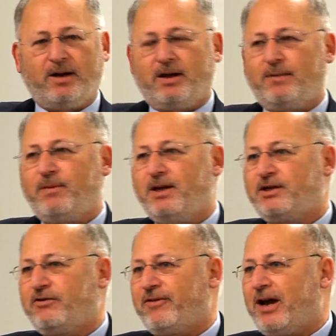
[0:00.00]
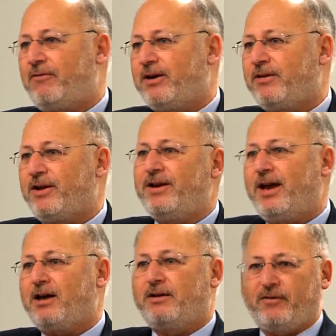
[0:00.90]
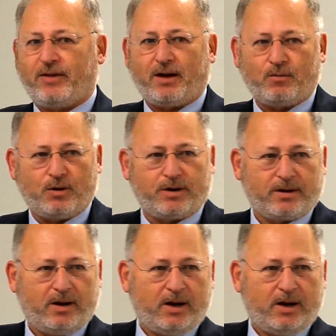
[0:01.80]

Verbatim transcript: it means you've now written the negative of that word.